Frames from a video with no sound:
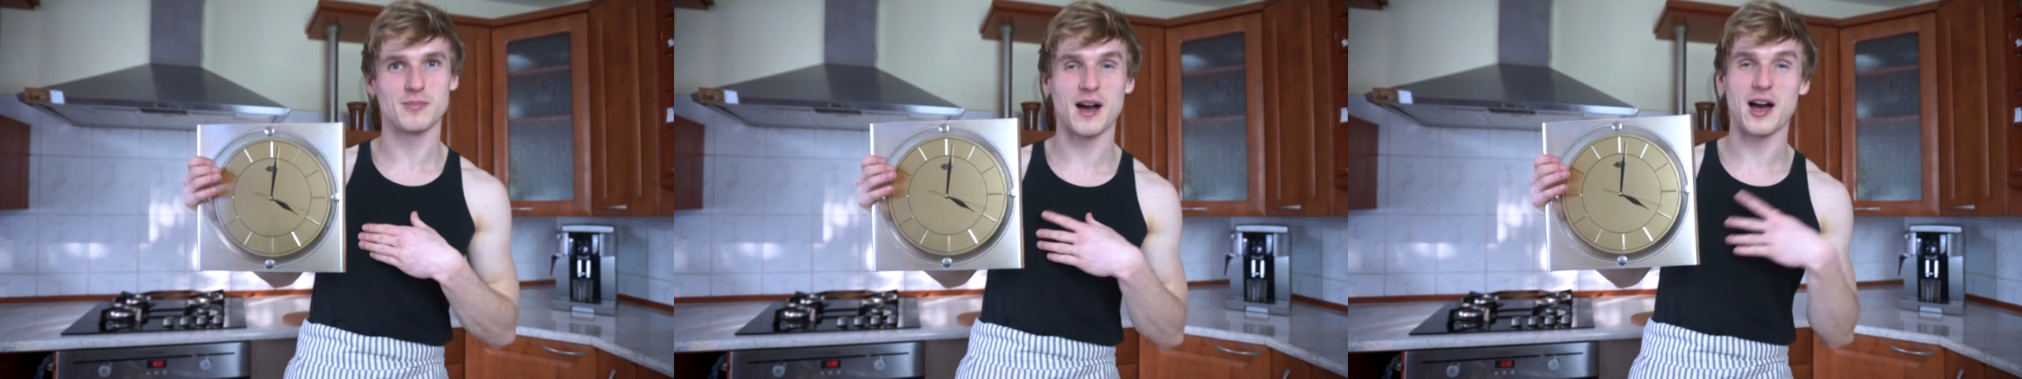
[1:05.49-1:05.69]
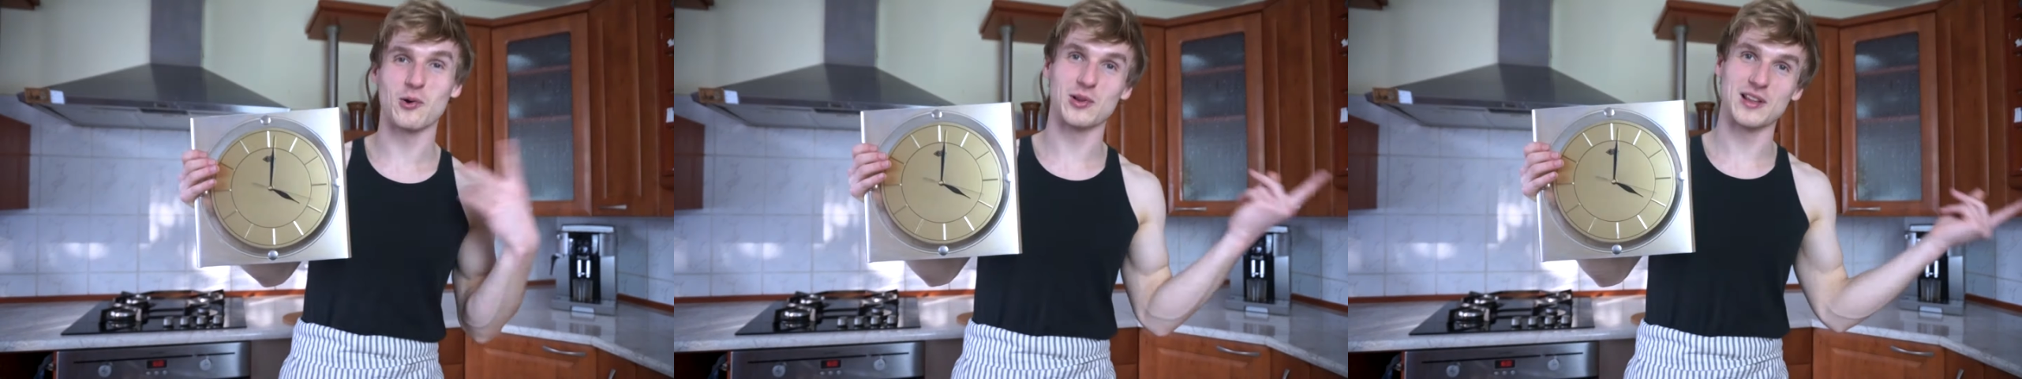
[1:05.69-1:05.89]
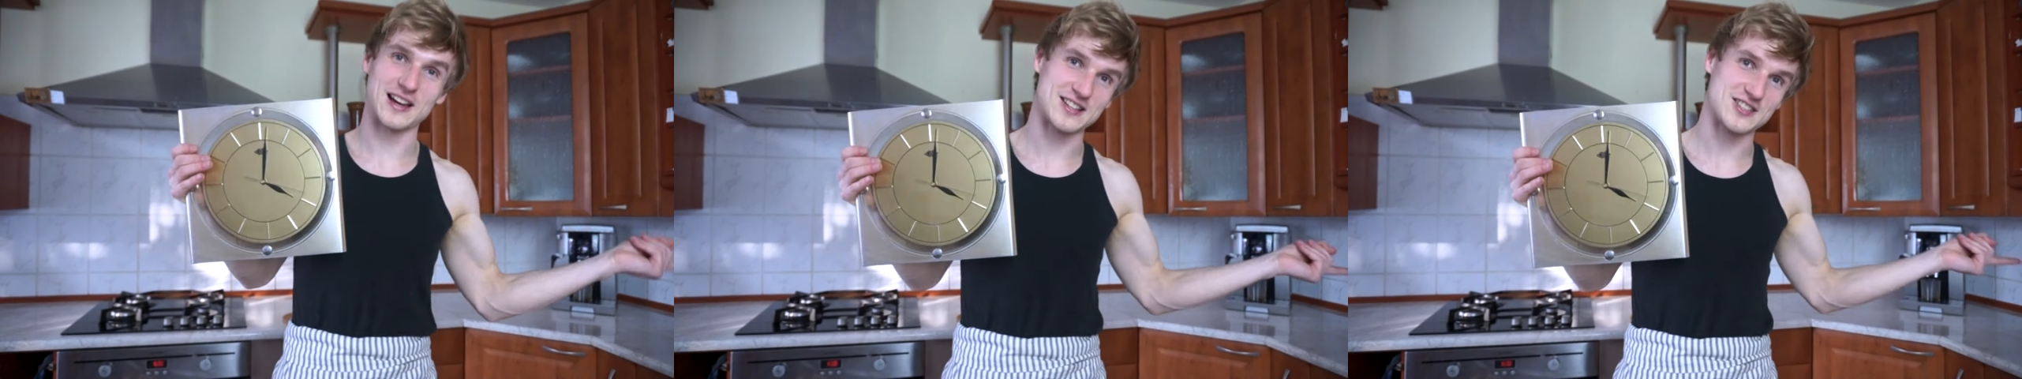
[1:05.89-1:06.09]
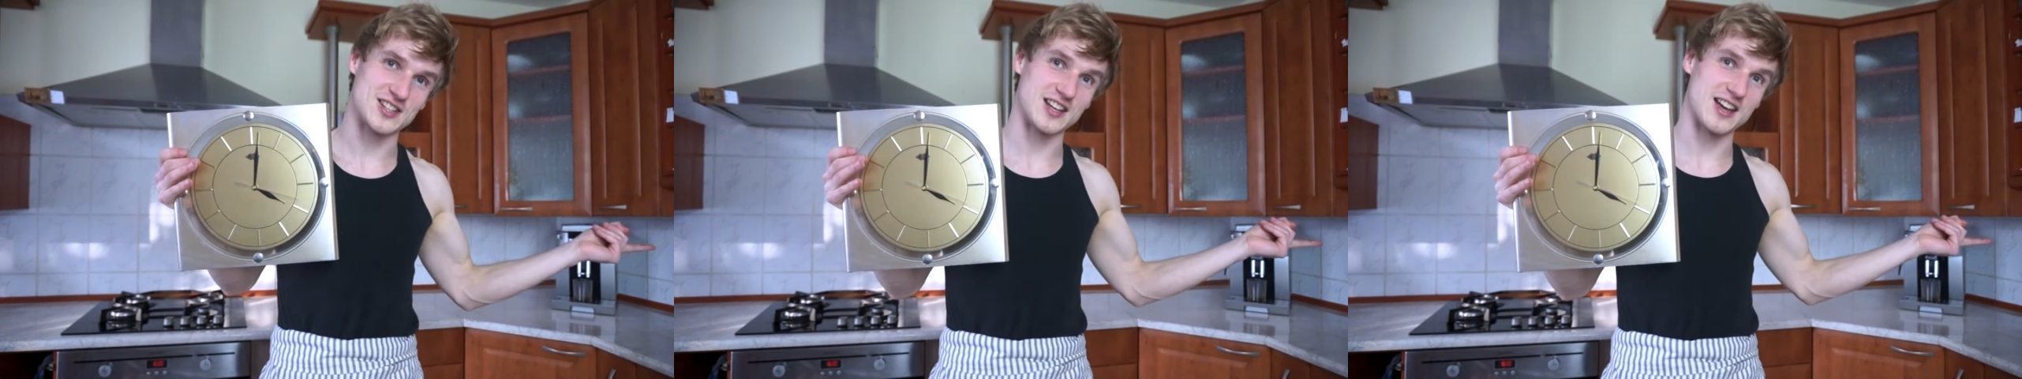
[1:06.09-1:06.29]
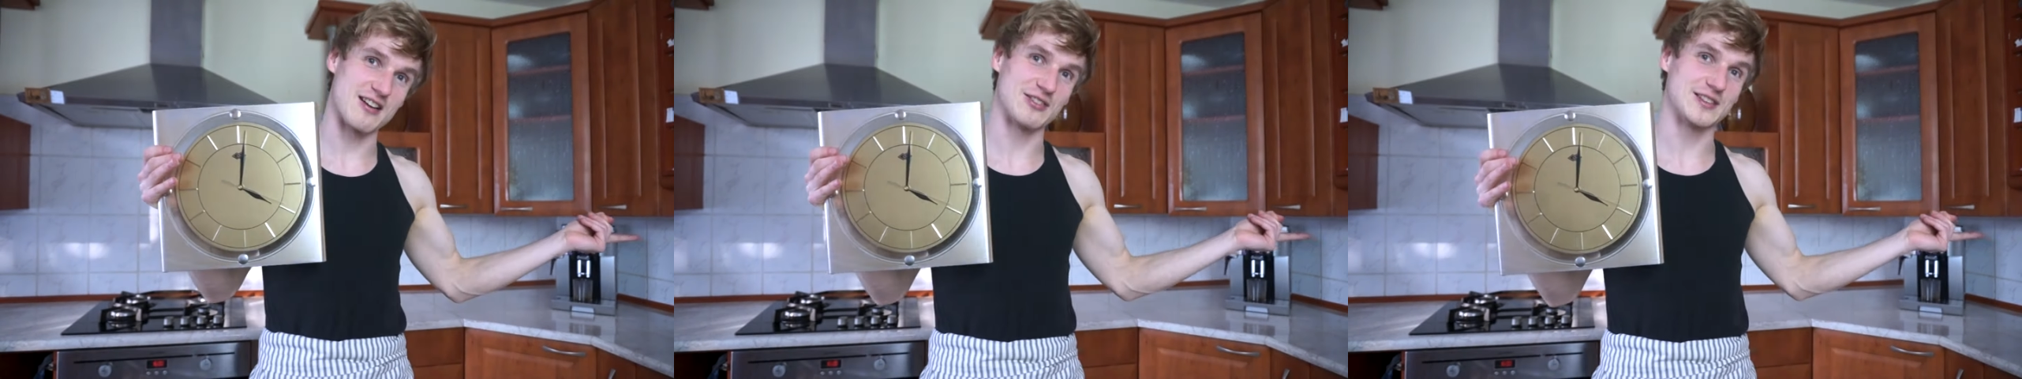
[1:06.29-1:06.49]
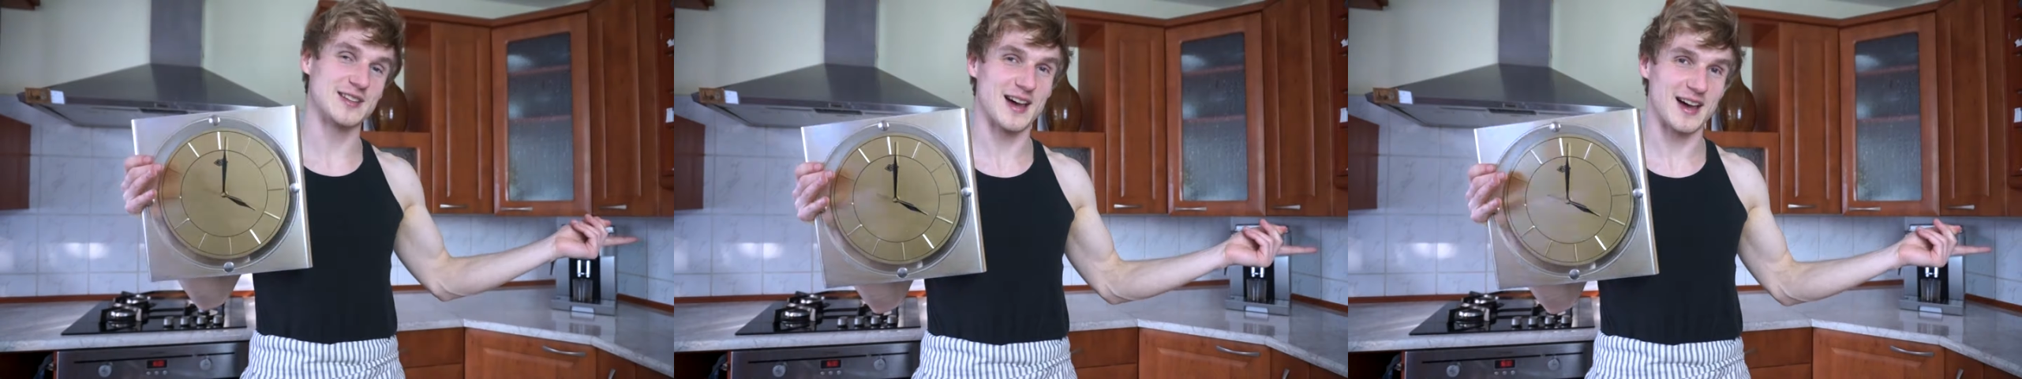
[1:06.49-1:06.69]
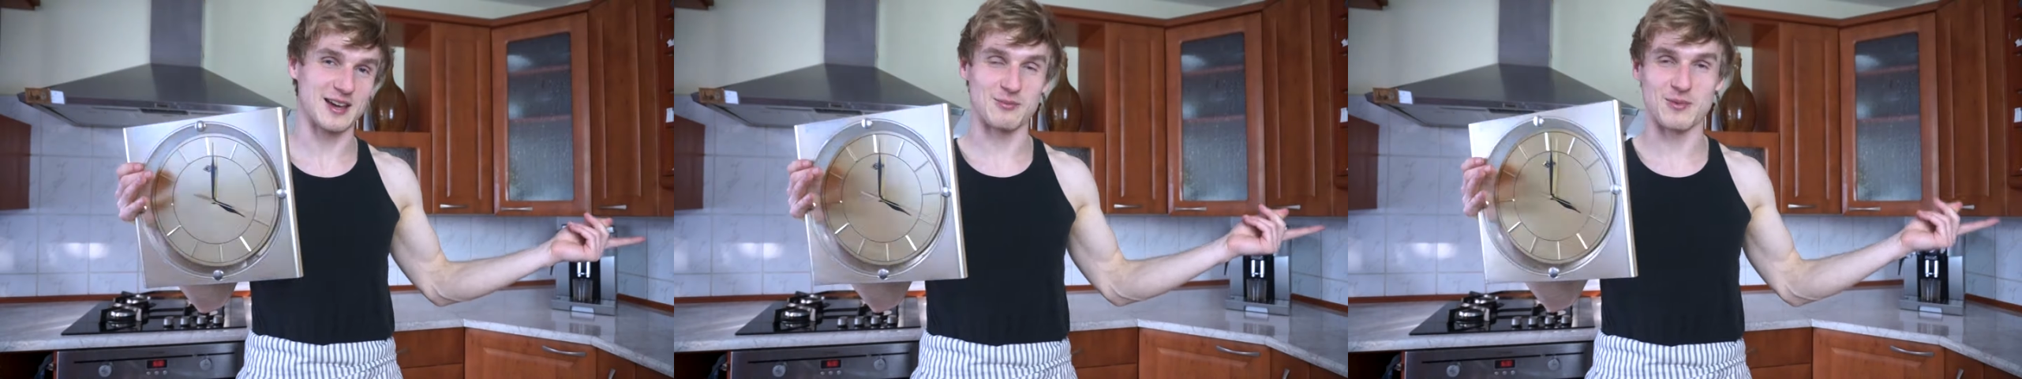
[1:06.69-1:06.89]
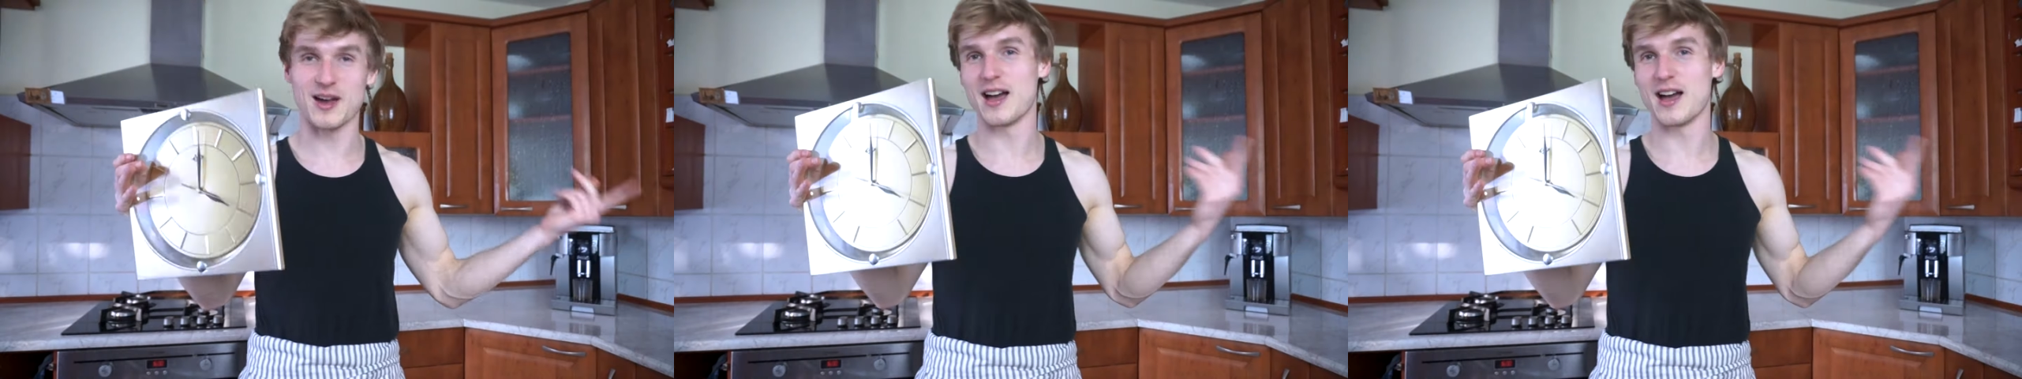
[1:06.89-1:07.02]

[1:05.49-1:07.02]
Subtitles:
but I will actually have a timer.